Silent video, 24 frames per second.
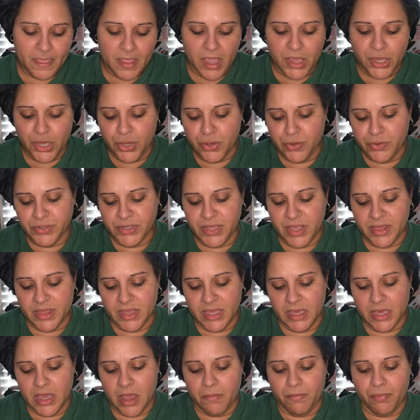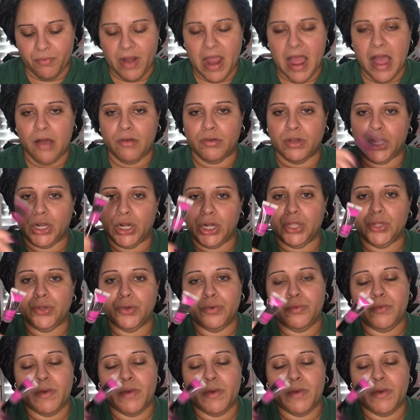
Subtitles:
use the brow glue